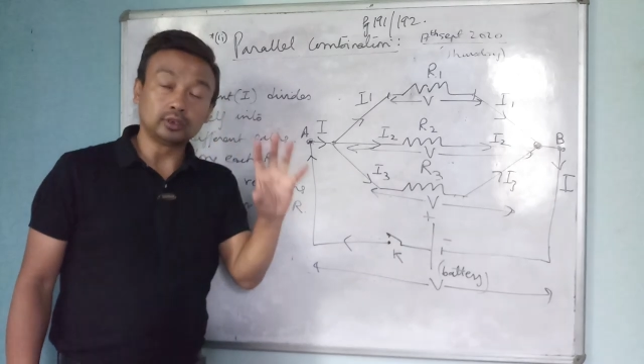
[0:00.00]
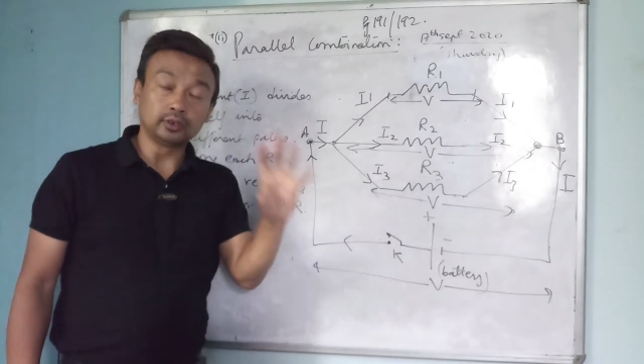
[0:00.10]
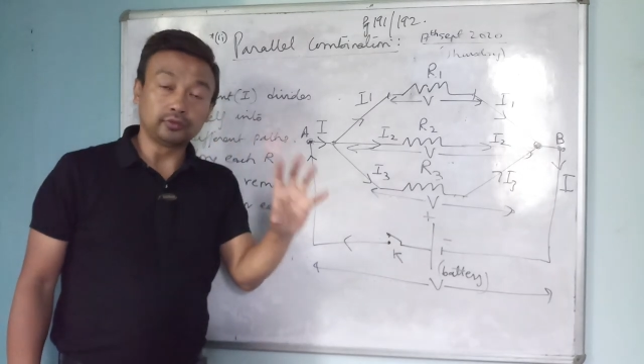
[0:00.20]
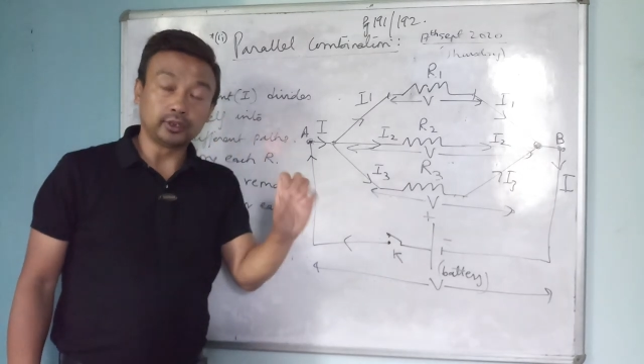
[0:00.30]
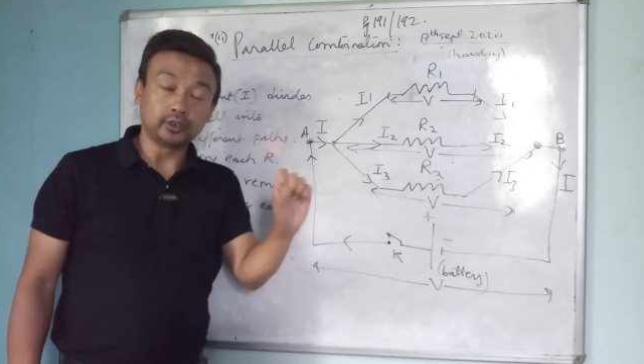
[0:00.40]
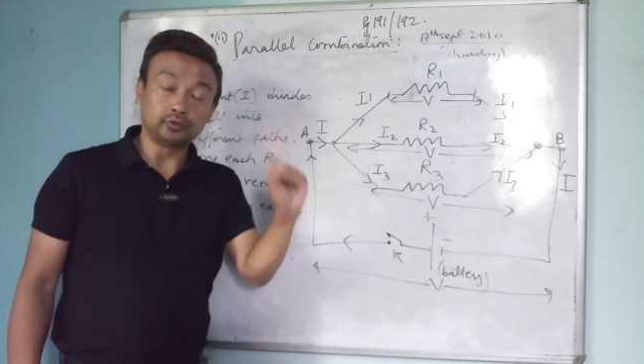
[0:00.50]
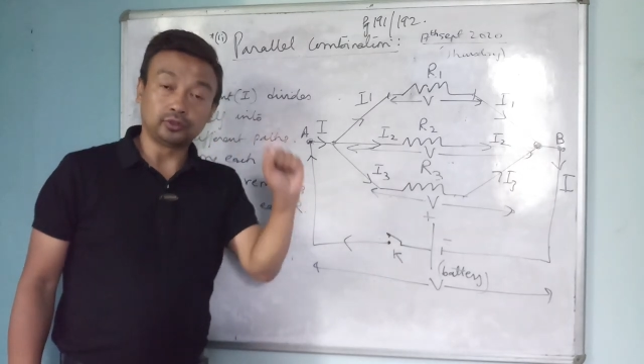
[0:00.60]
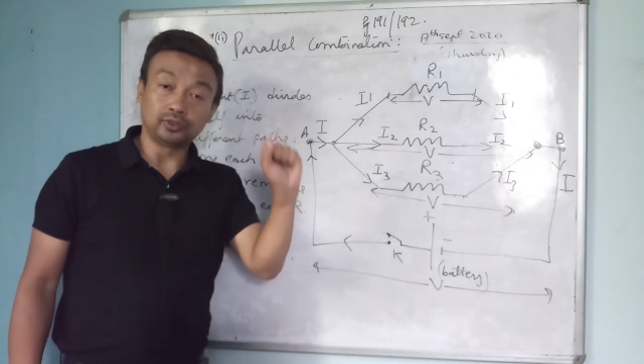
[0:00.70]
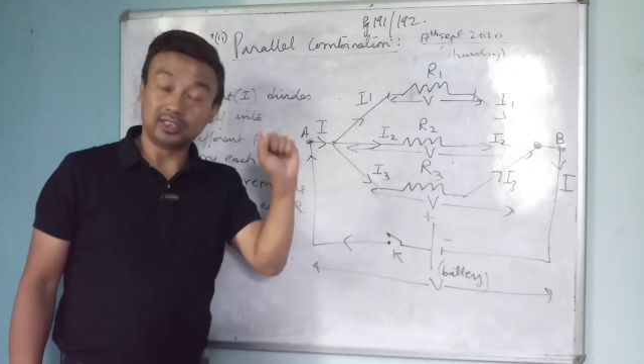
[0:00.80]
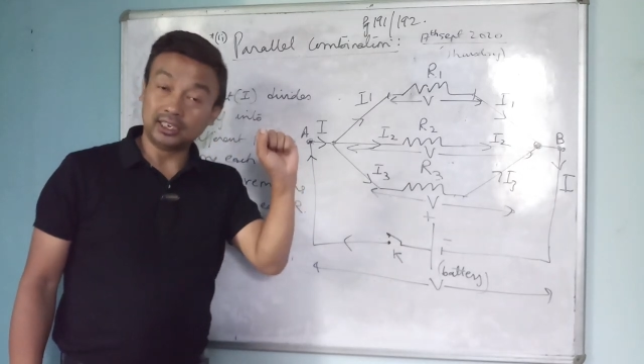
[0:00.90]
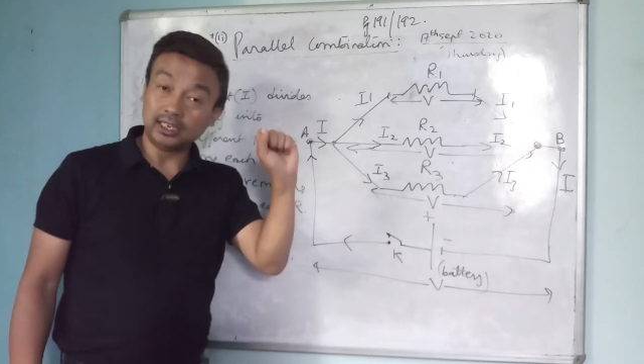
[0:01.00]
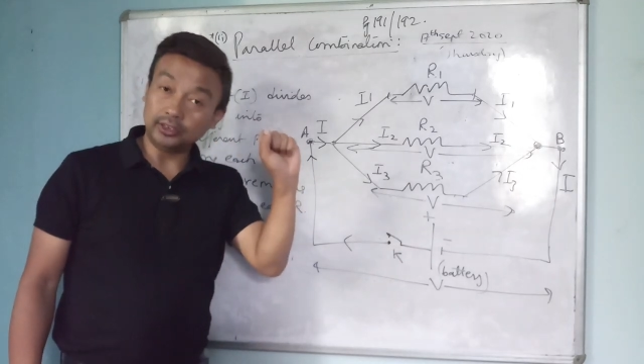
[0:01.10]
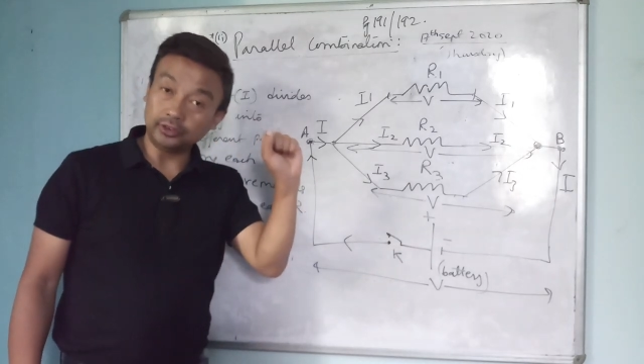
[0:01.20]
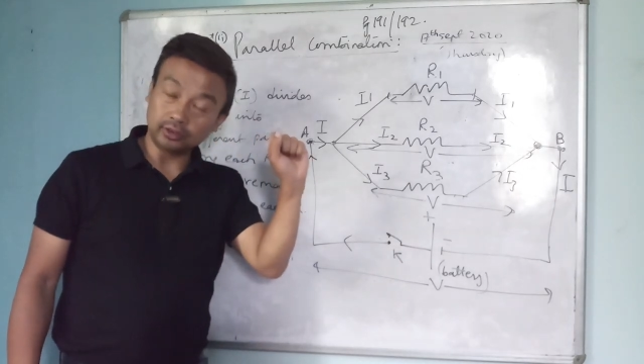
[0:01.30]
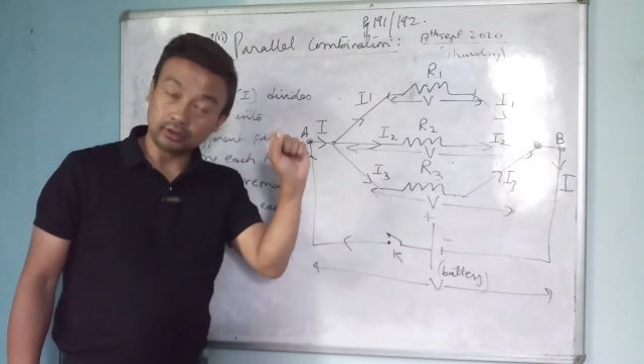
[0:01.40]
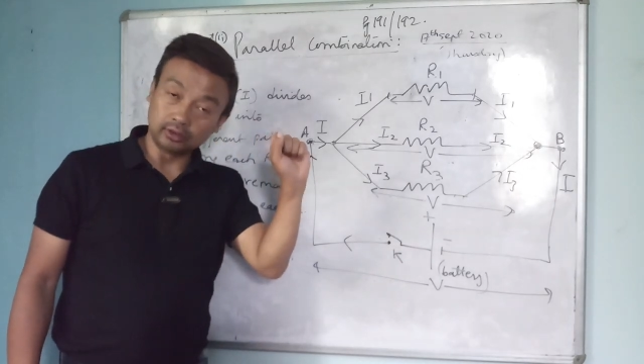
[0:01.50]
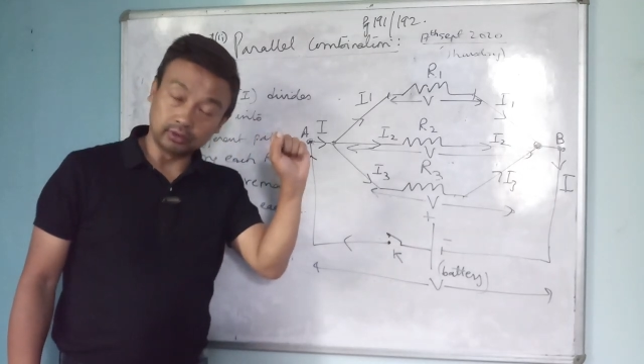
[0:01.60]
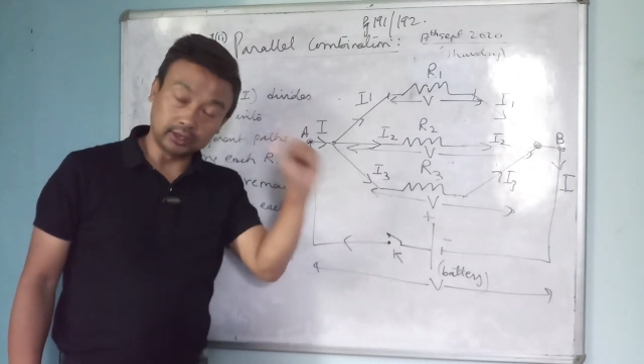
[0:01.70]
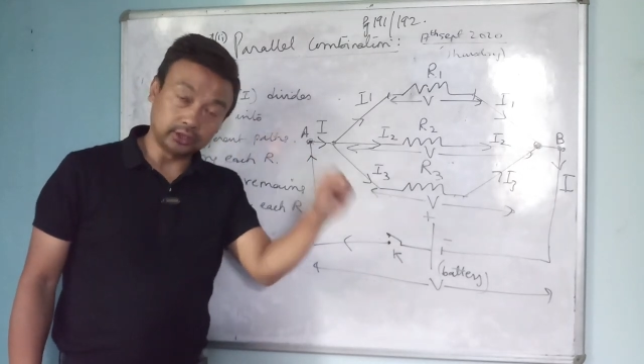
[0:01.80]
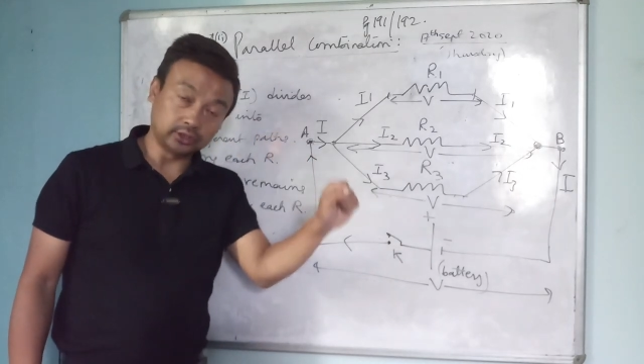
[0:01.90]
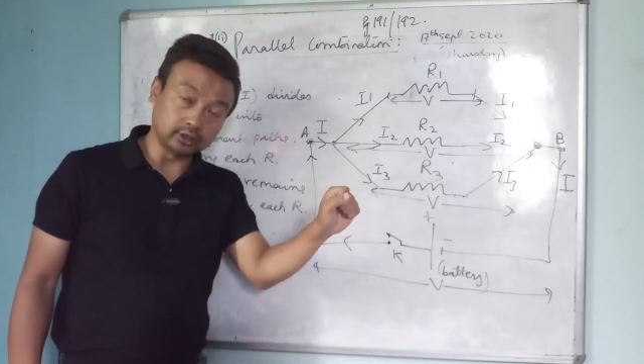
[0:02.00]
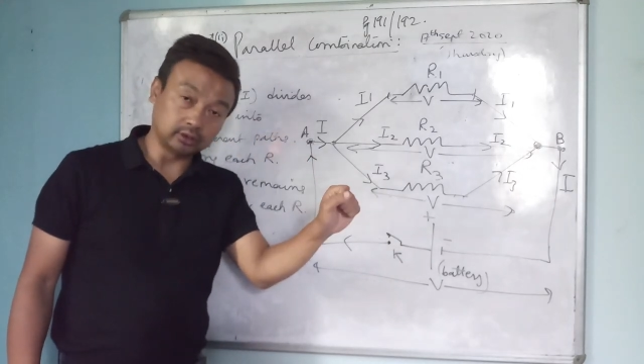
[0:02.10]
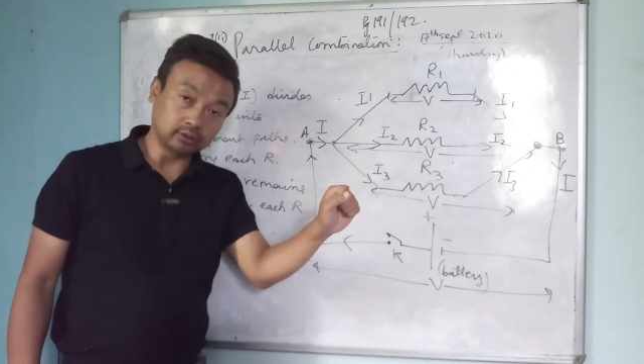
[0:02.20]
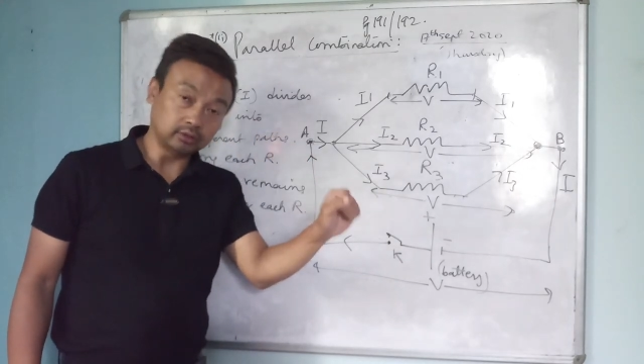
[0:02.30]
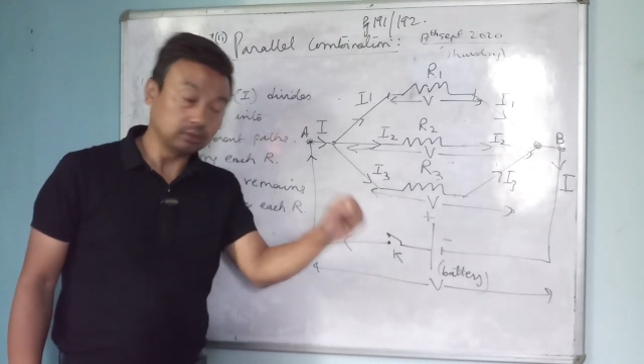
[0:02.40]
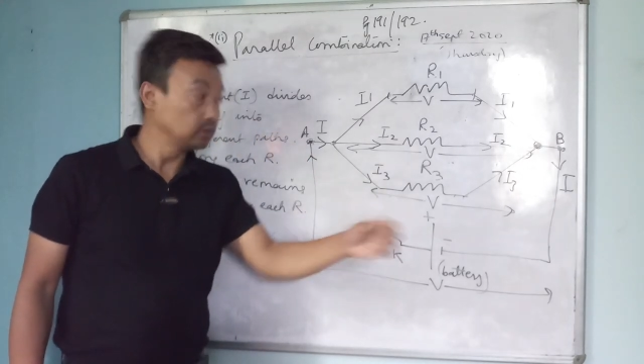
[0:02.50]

difference for each resistor.